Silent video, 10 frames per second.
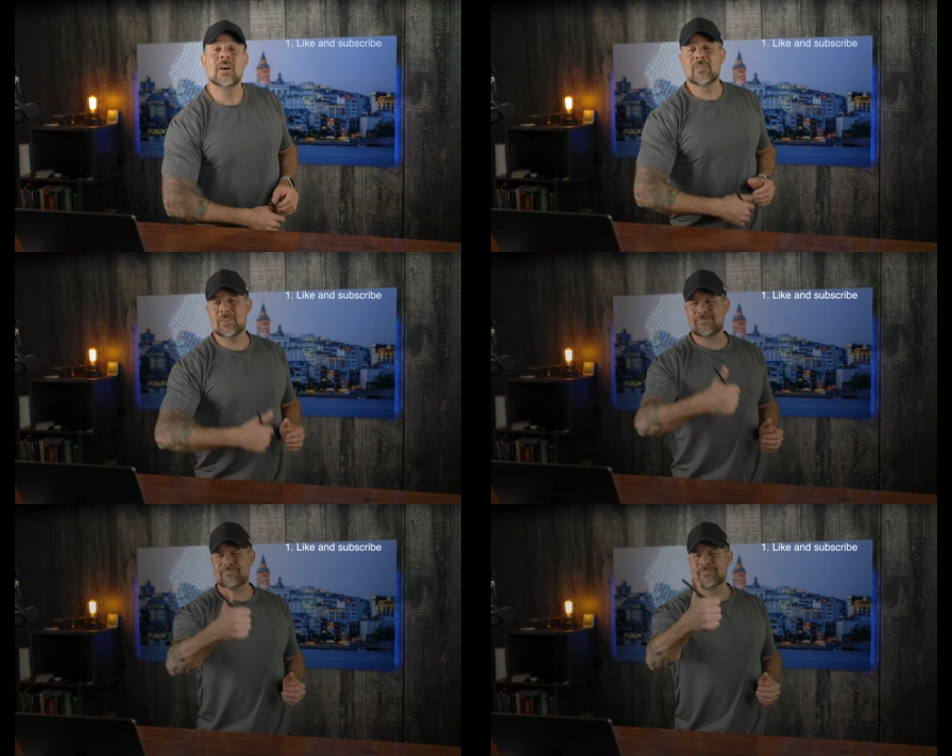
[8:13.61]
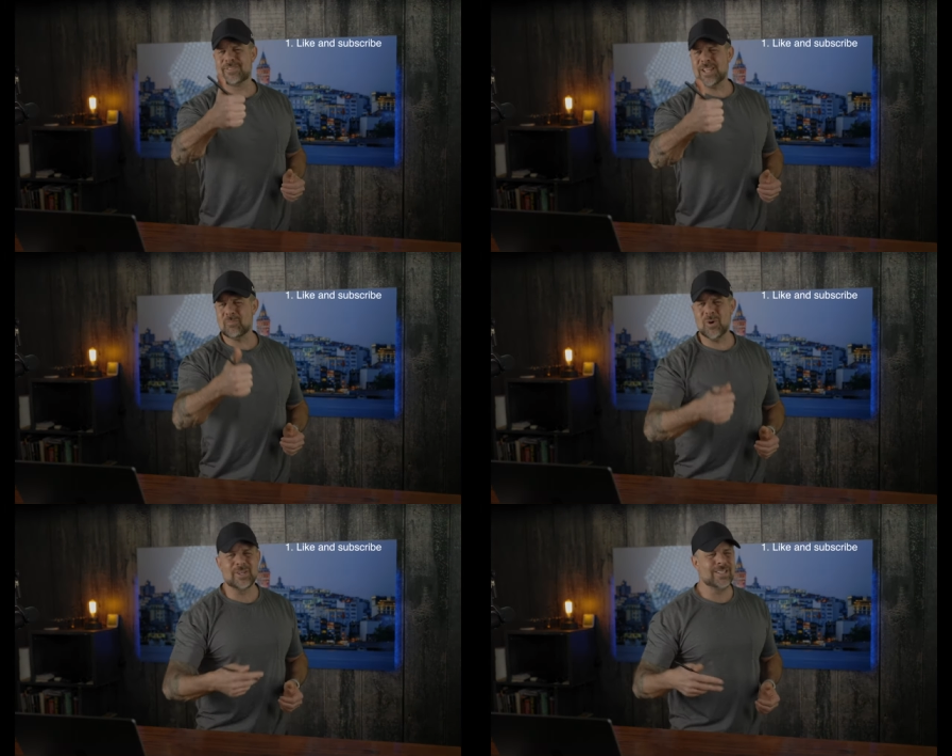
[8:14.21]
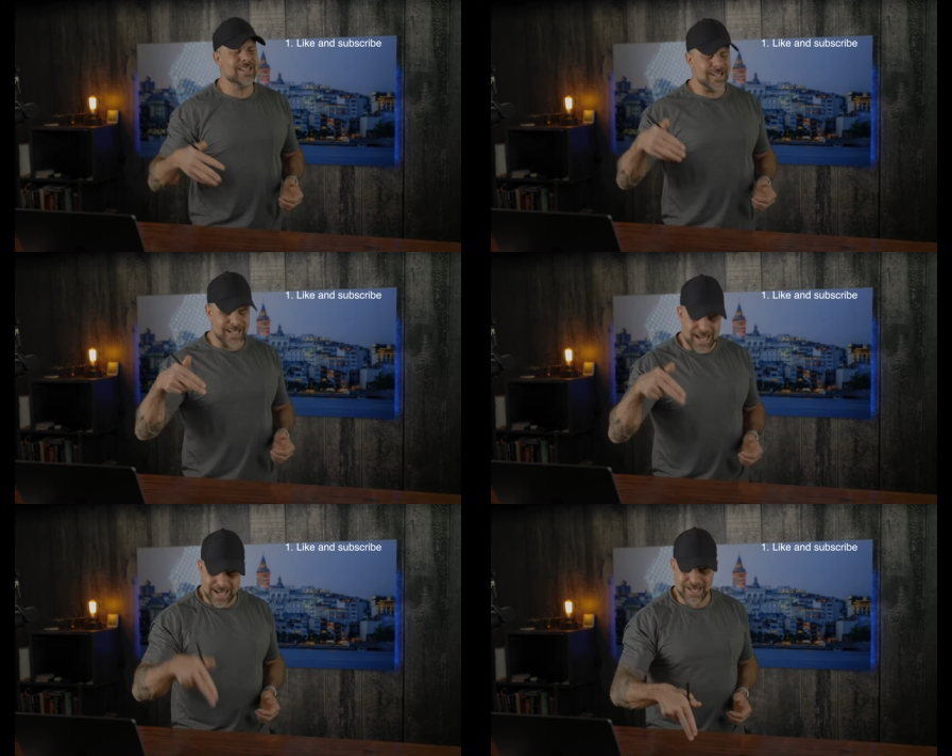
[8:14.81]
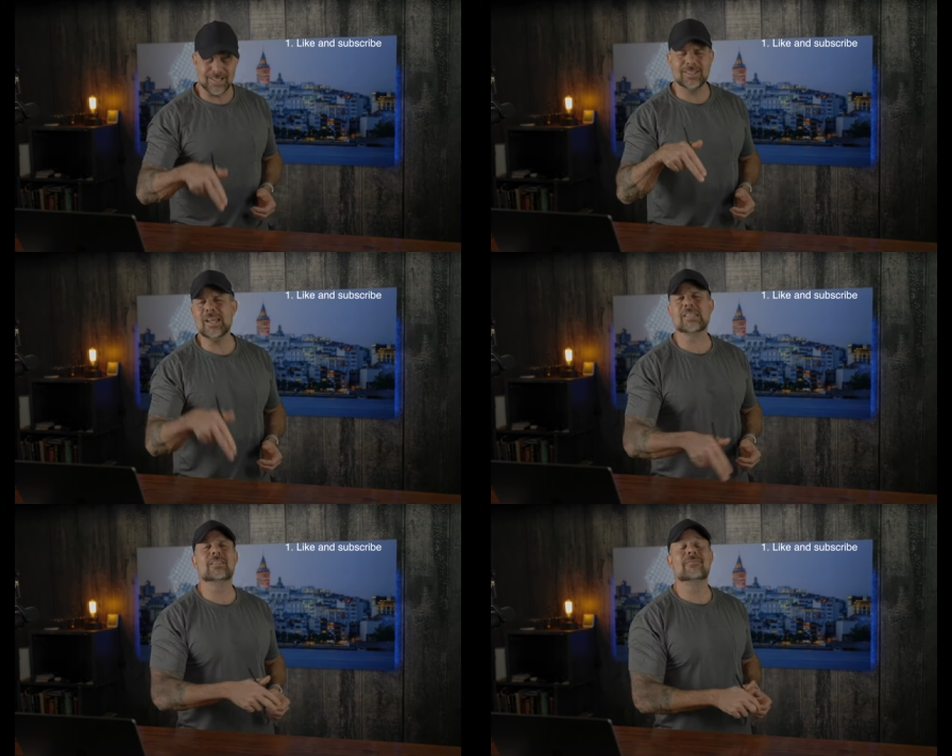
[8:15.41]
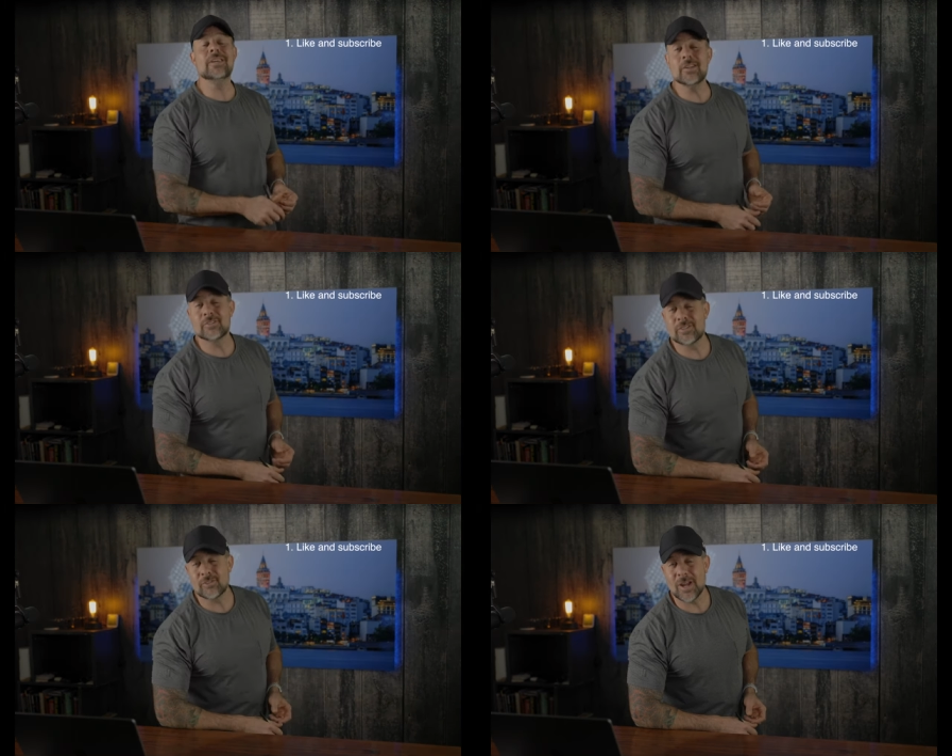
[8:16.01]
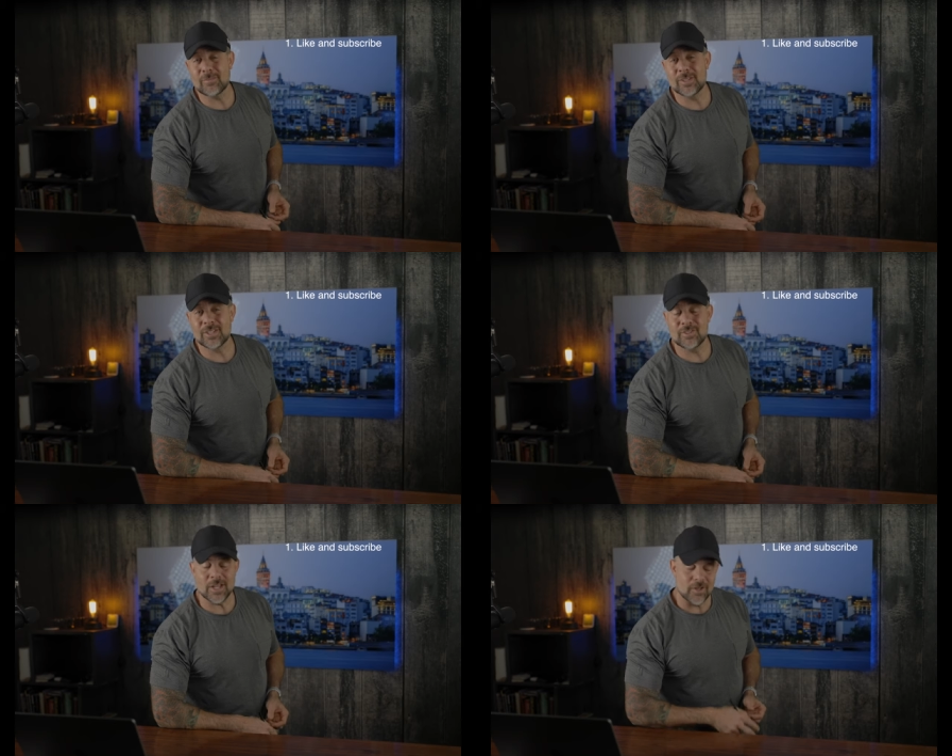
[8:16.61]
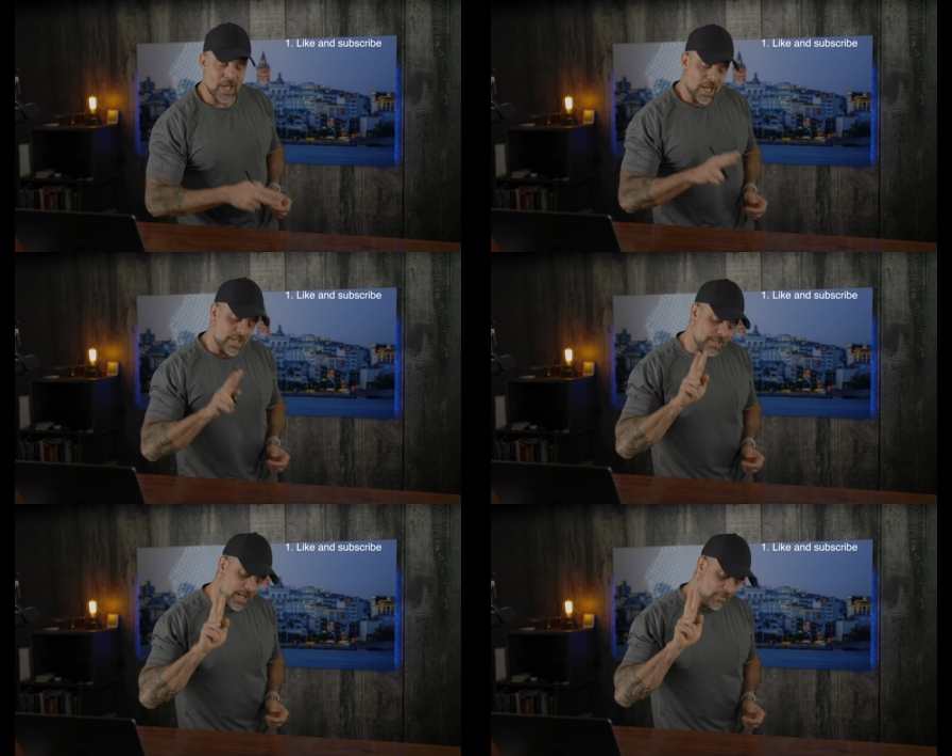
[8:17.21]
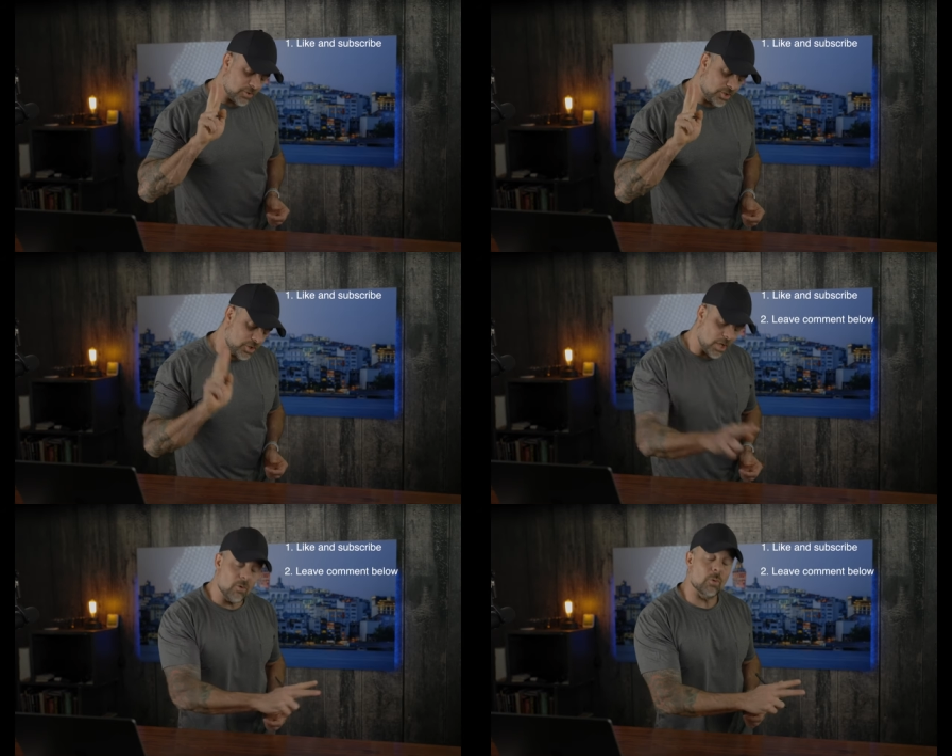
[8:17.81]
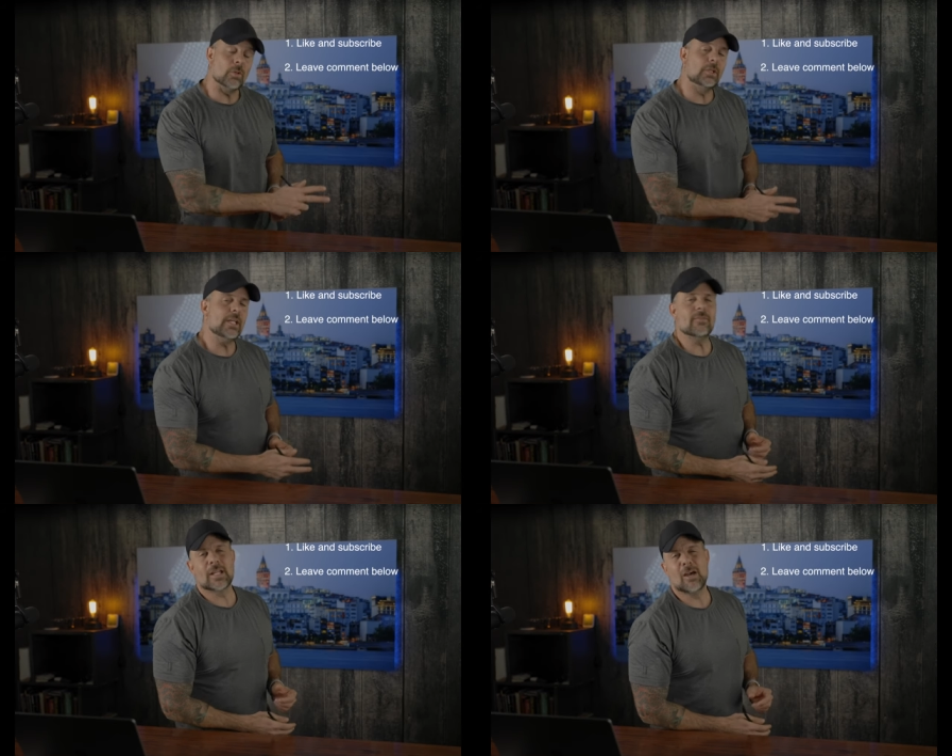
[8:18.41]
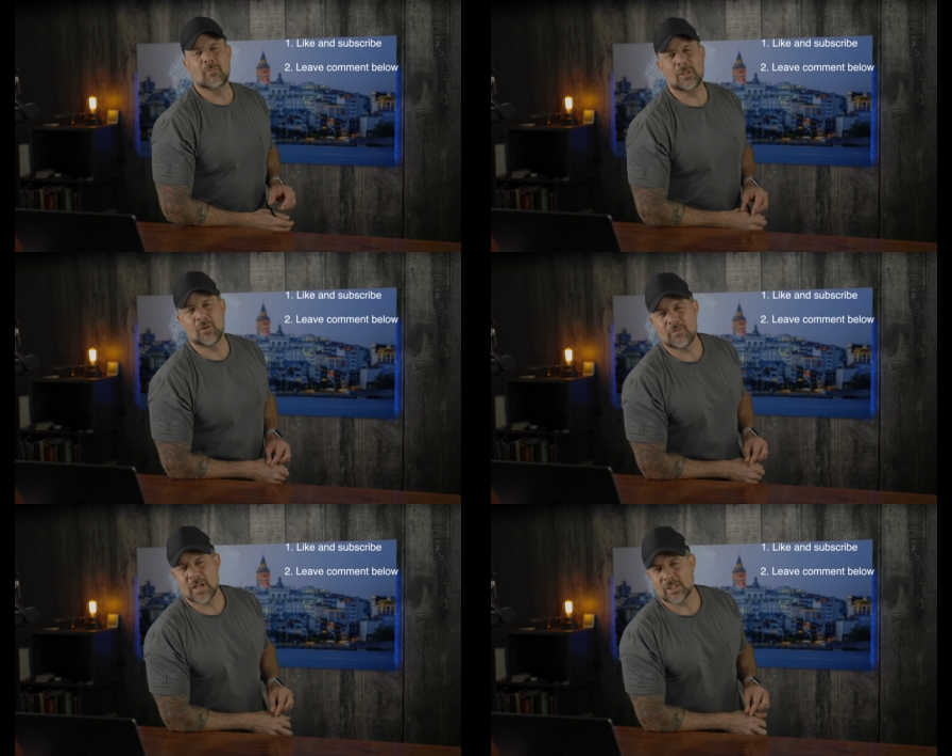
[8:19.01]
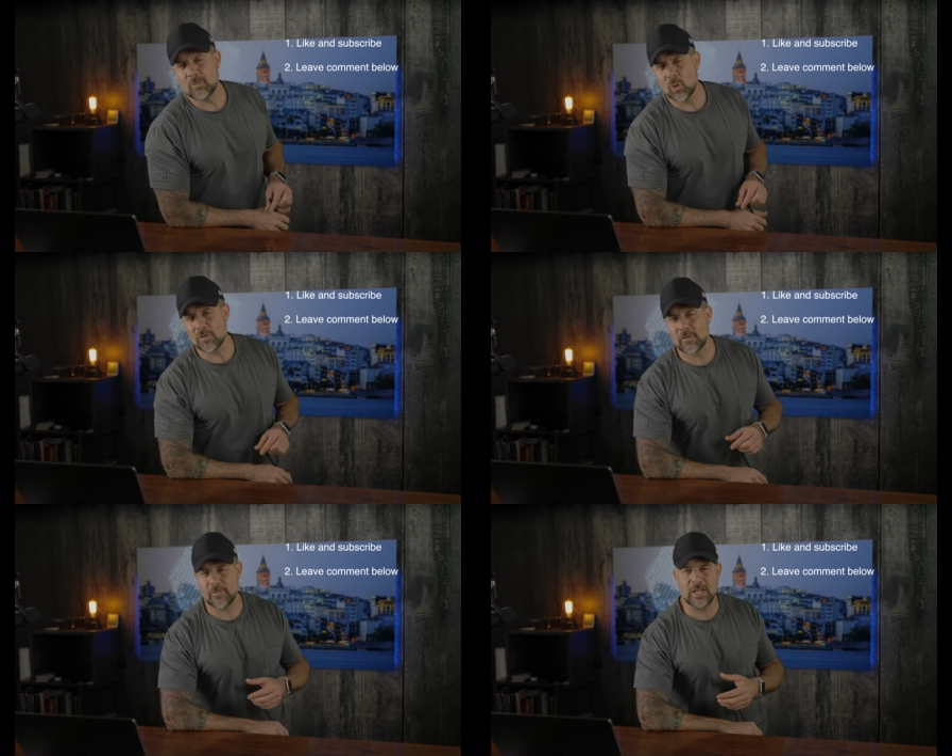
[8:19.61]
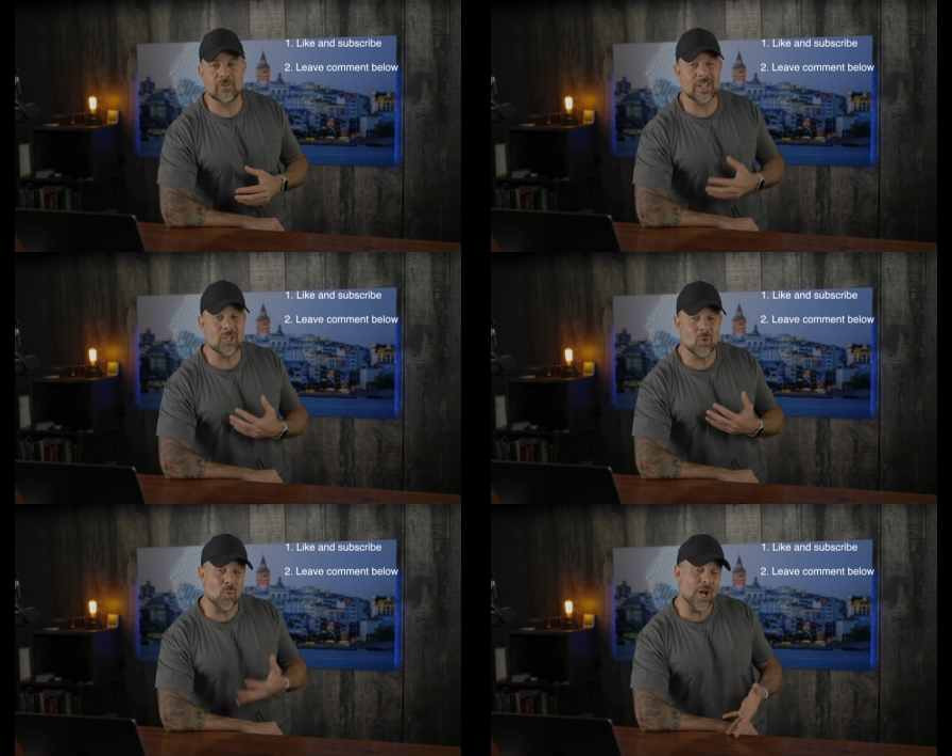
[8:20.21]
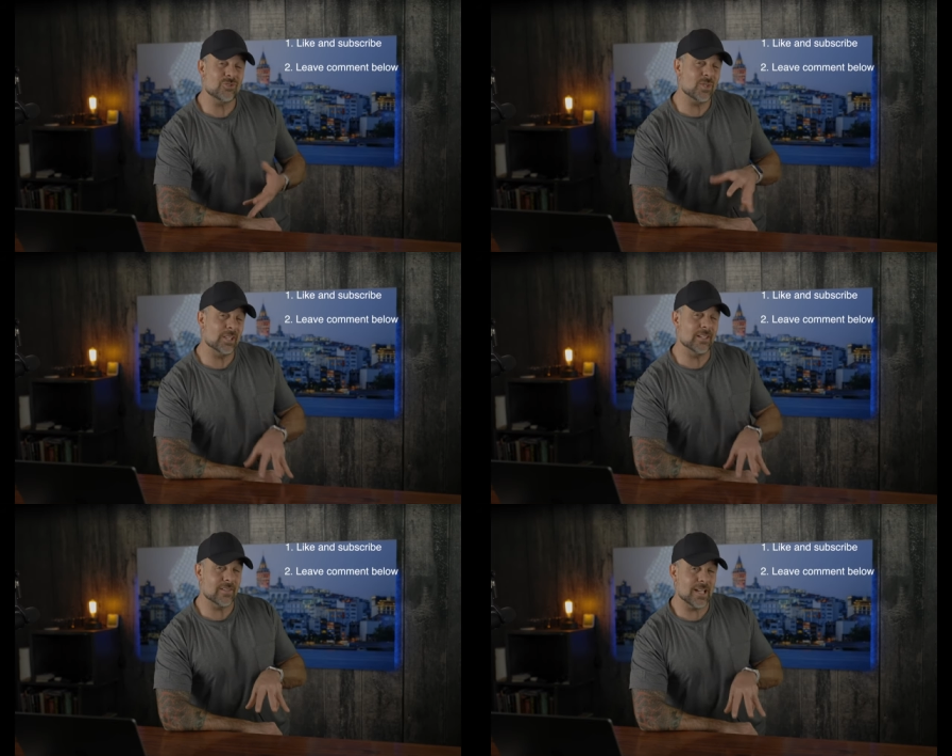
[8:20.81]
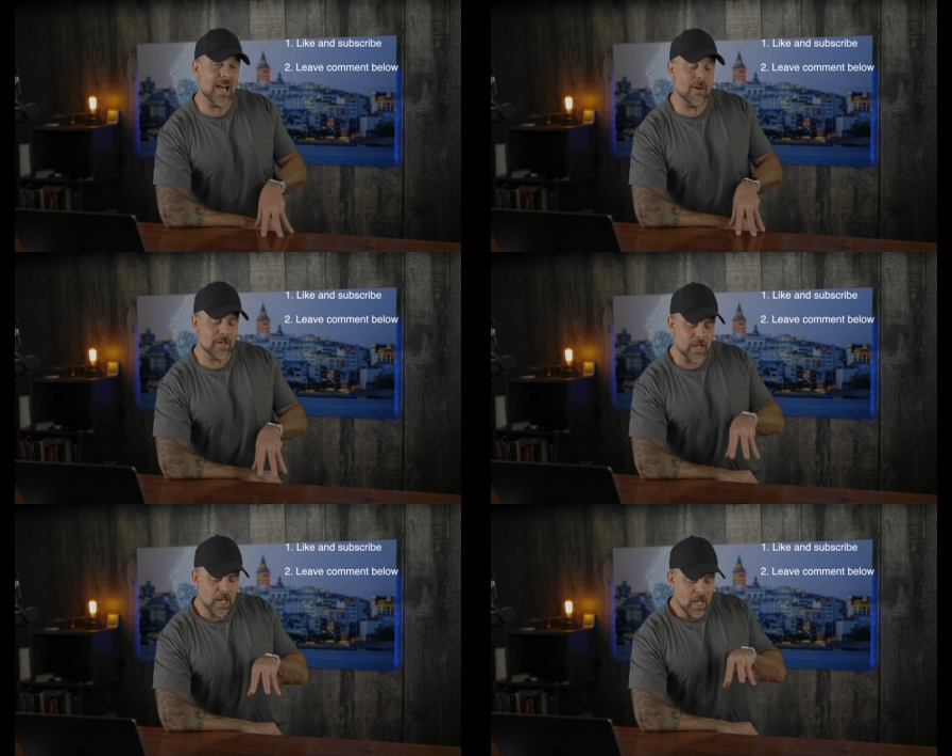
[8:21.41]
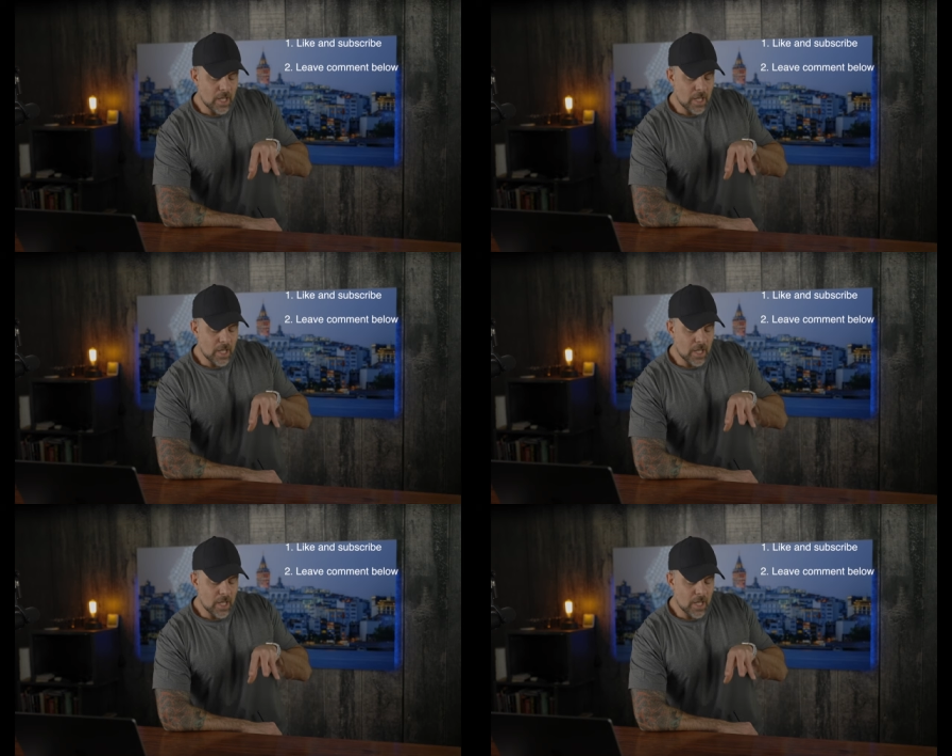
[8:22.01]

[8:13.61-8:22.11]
First, Step one, you gotta like the video and subscribe to the channel. Step two, leave a comment below. In fact, the more of our videos that you watch and leave a comment on,